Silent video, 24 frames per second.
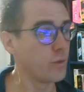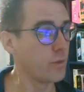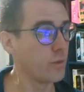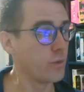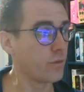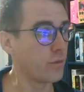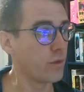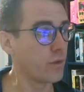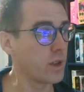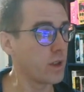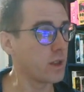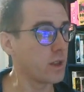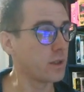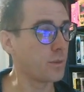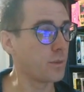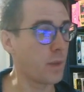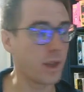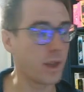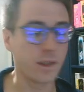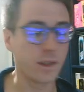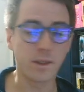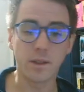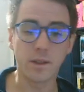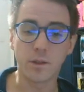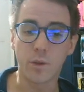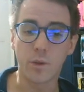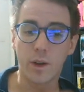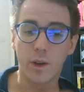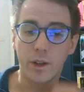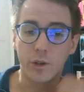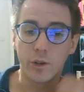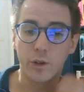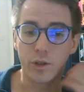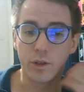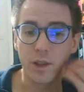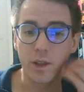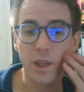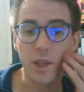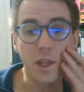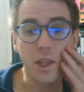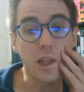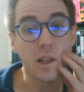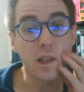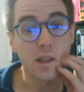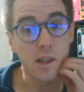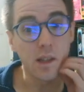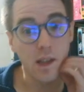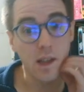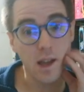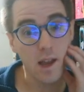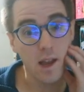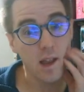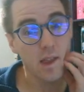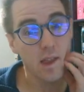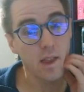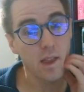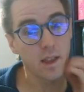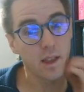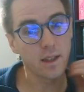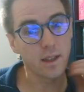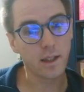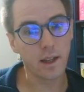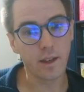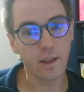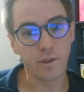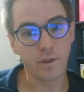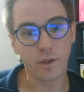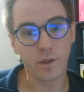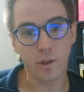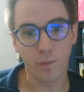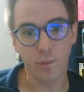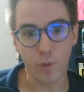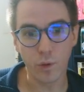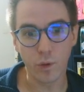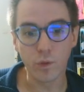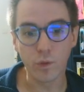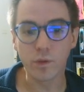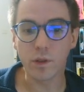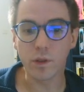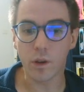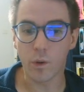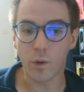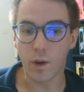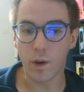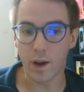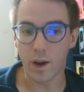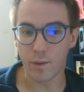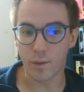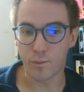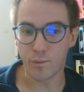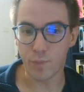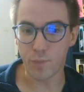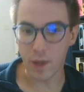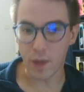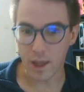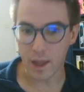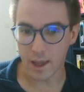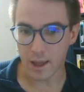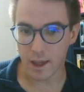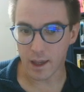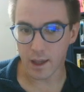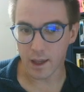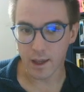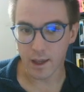The rear space is quite good in these Leafs. The boots are quite big.